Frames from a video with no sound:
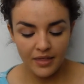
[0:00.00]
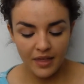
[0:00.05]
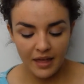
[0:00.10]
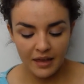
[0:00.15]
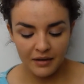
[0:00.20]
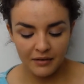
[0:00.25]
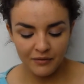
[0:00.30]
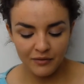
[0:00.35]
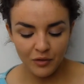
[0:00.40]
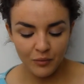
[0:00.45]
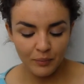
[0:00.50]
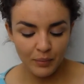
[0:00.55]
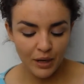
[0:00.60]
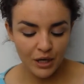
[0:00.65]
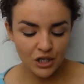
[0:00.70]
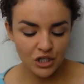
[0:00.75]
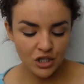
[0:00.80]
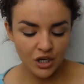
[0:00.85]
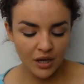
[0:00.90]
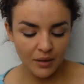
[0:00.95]
Then for
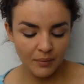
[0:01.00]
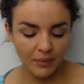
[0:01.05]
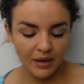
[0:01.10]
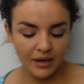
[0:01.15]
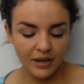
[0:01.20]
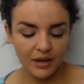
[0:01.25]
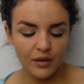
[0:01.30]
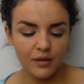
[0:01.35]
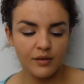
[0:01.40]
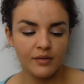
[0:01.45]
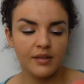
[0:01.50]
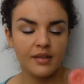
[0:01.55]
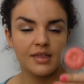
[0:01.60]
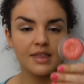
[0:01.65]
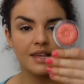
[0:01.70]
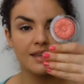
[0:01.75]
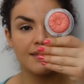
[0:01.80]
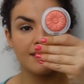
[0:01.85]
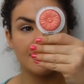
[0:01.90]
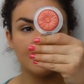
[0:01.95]
blusher, I'm going to use
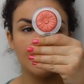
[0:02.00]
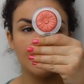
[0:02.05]
this